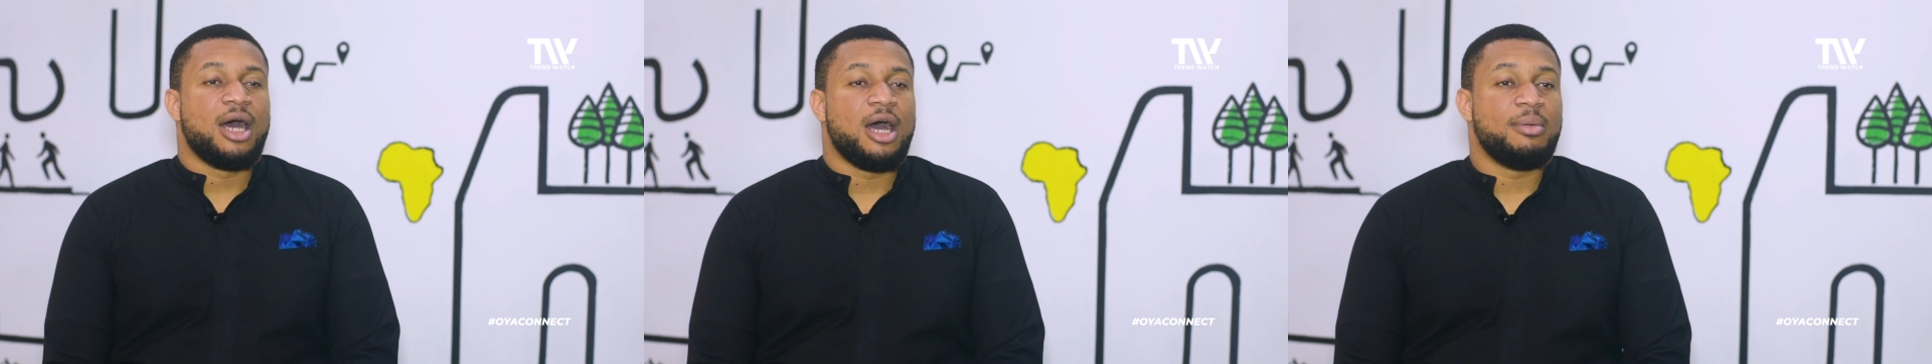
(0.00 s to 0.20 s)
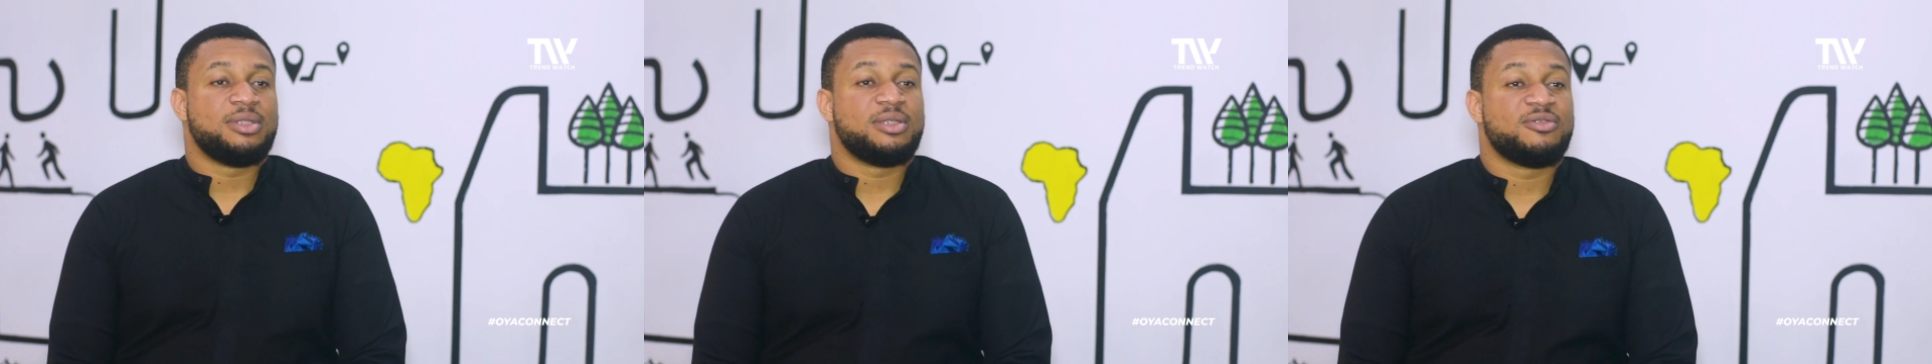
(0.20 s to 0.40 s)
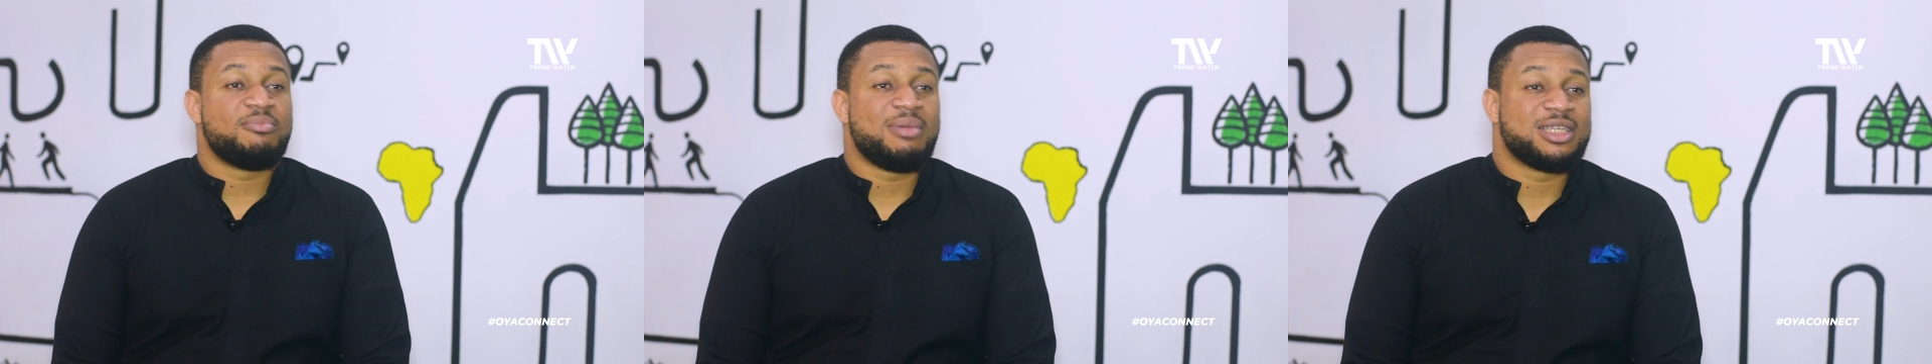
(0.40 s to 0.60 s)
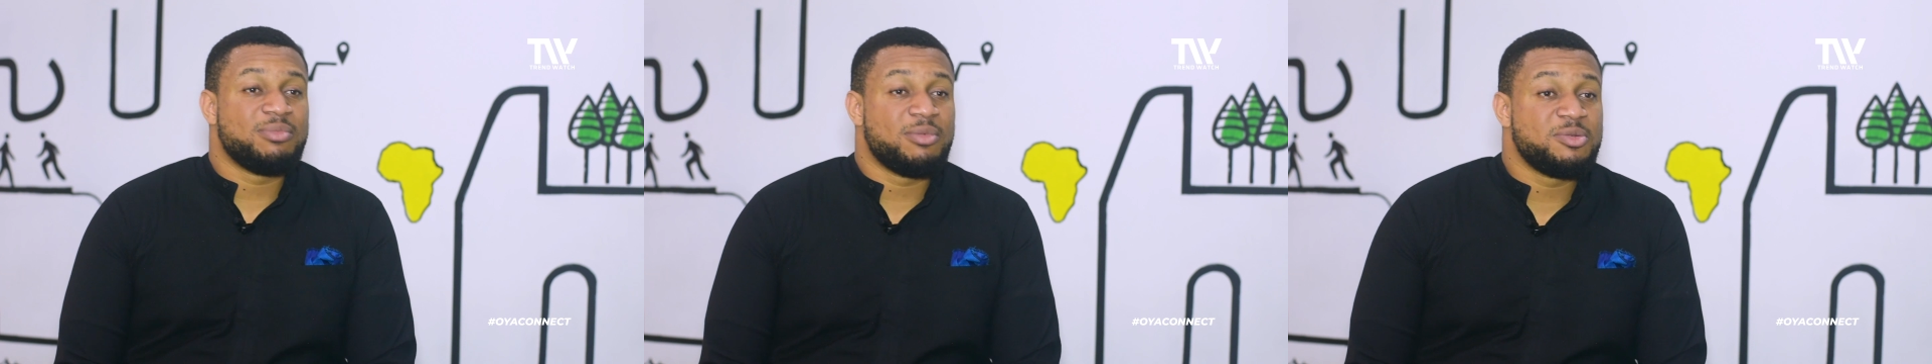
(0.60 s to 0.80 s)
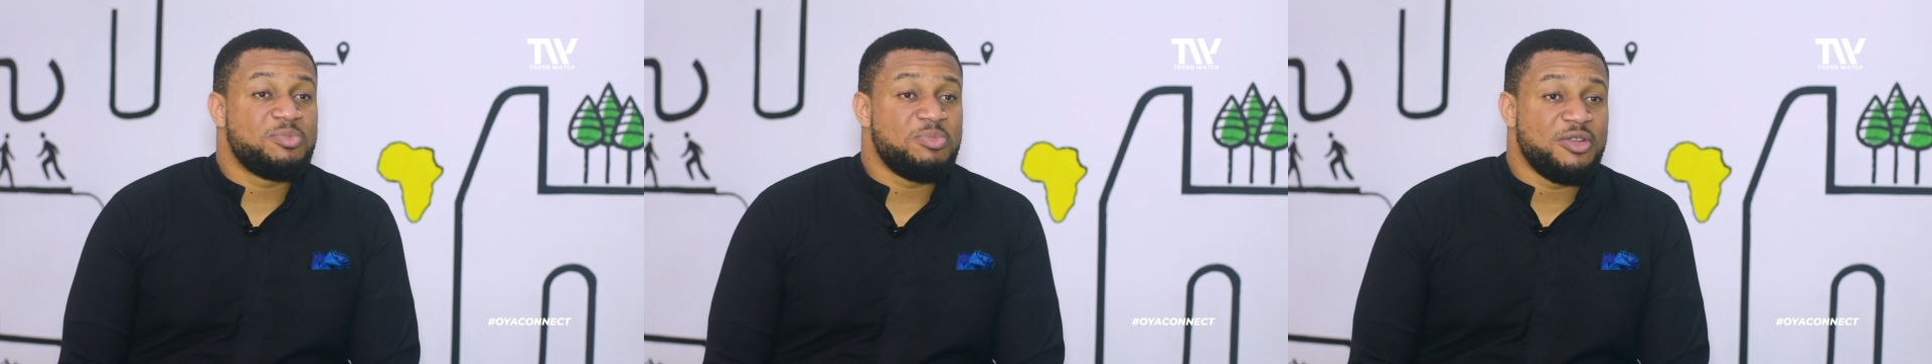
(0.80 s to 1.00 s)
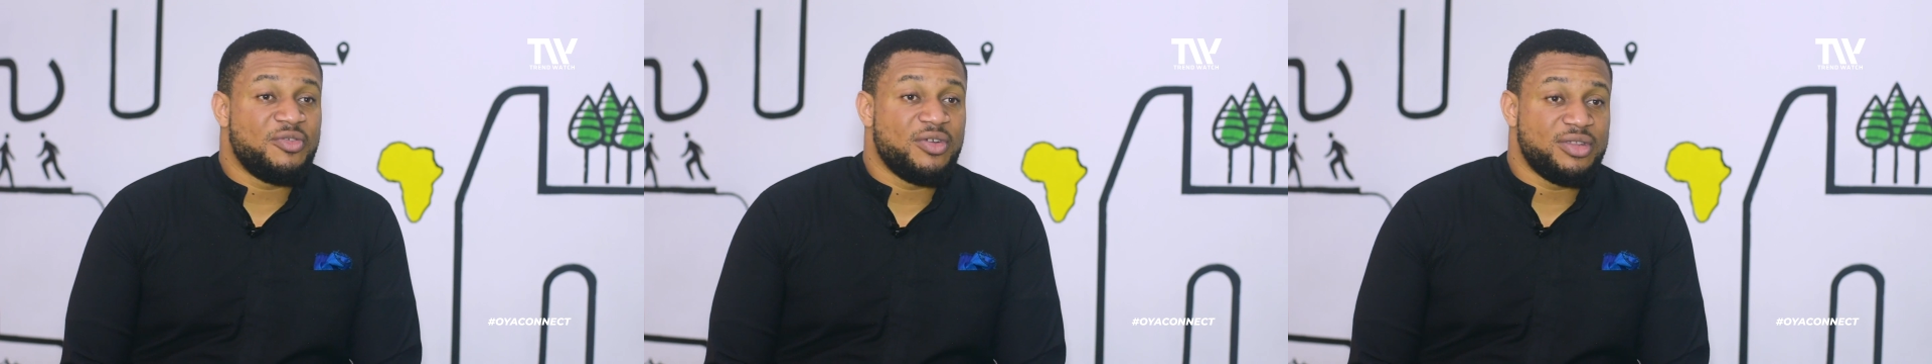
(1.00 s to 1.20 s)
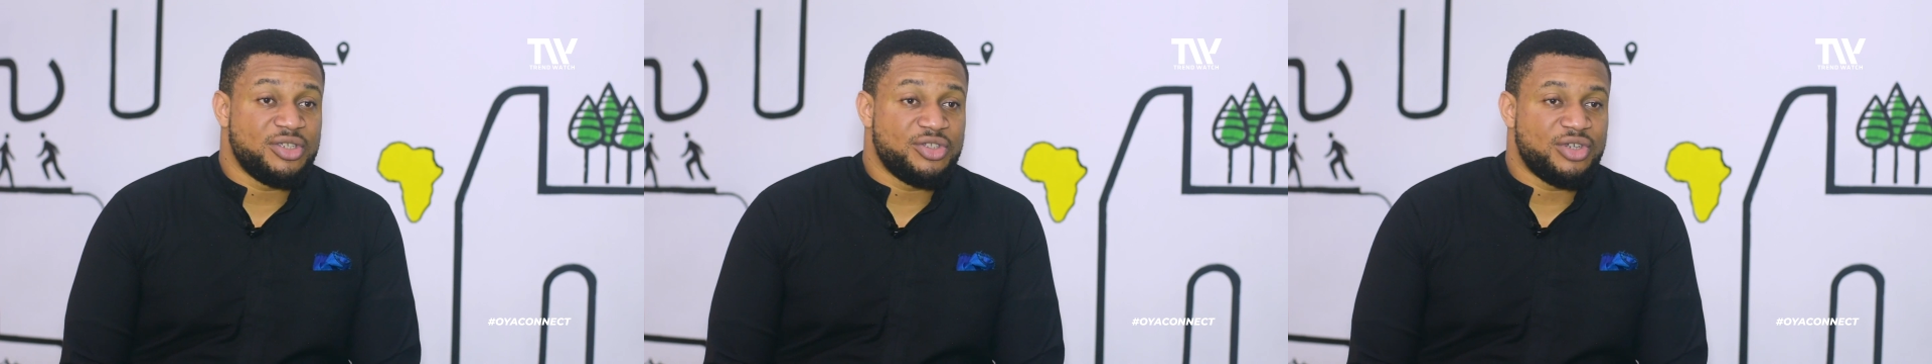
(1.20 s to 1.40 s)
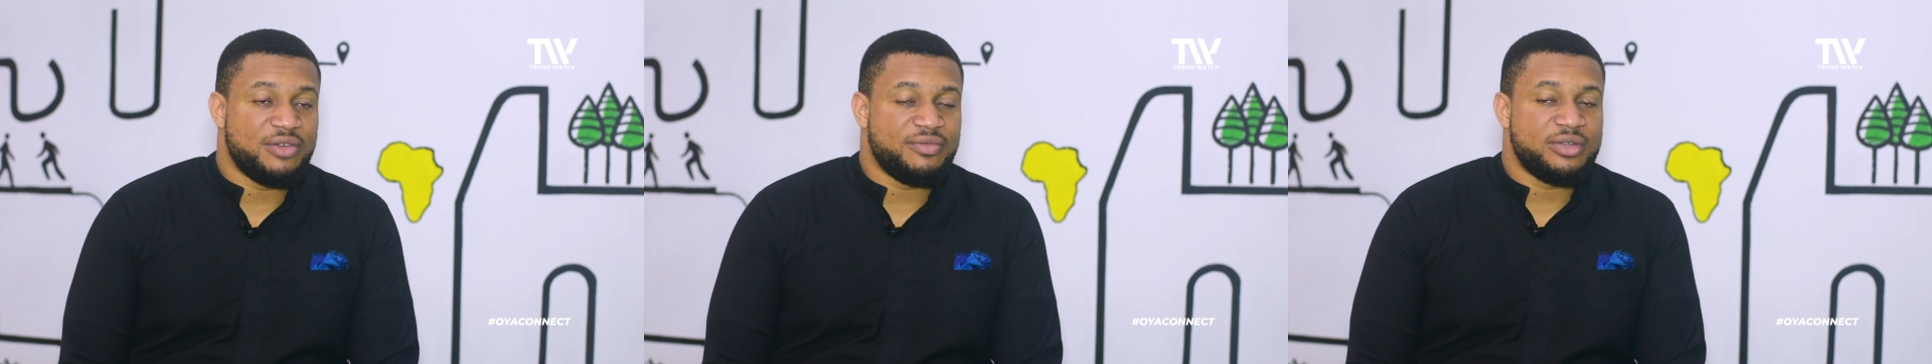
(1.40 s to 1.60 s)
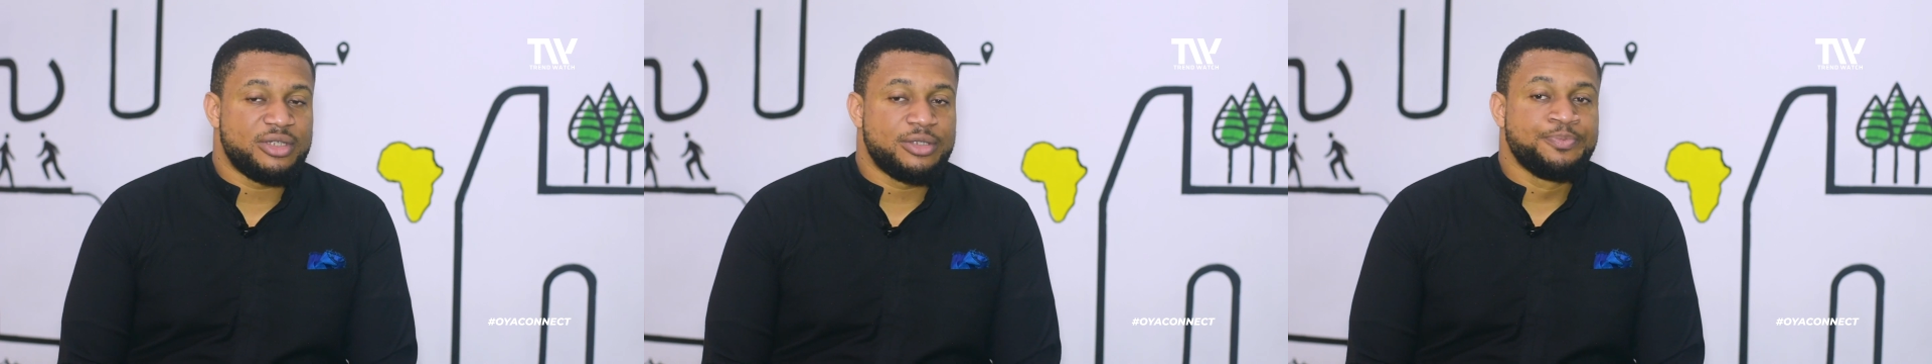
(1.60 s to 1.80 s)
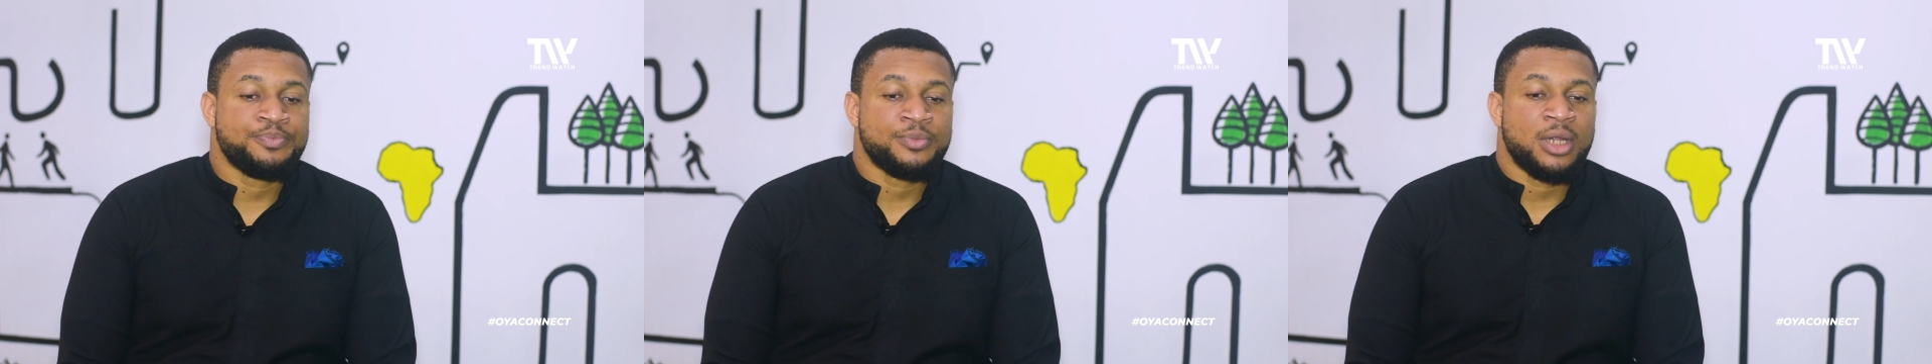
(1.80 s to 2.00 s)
in terms of maximum speed for these drivers.